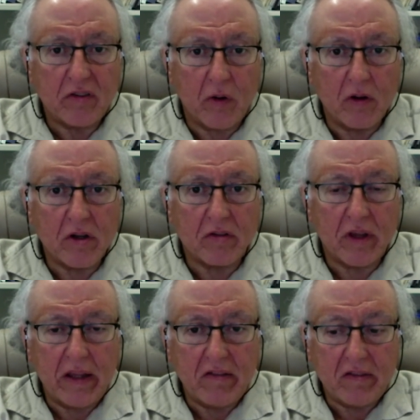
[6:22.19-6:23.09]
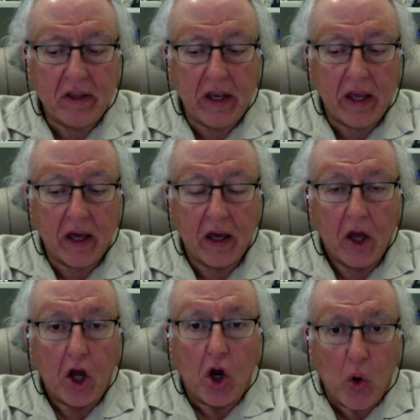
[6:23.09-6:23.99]
soldiers in Syria
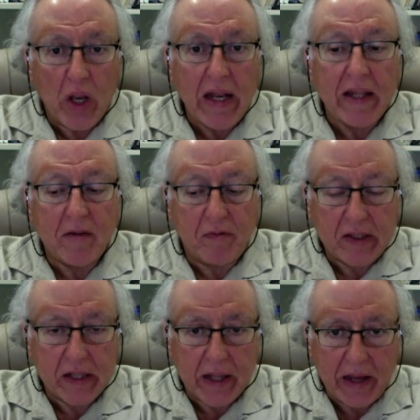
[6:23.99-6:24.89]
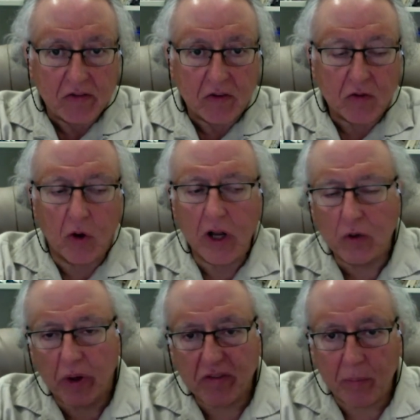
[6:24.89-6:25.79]
who really defeated ISIS, or it
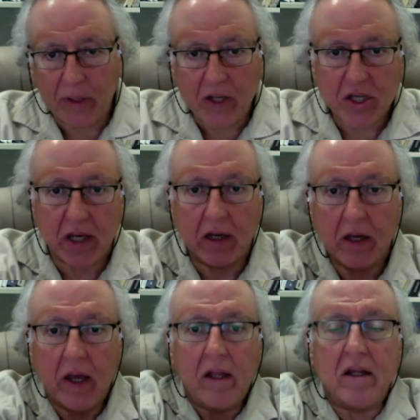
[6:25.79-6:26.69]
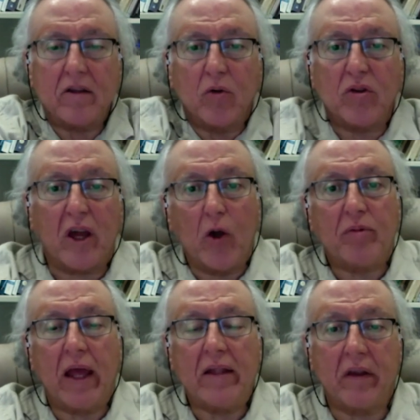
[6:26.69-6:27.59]
was a militia that was equipped
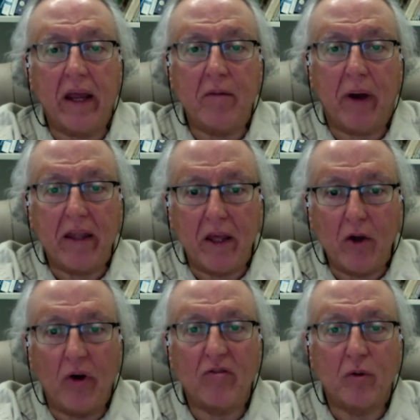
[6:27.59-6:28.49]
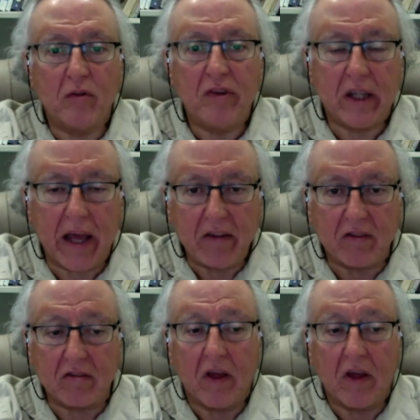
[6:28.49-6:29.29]
and trained by the U.S. who defeated ISIS.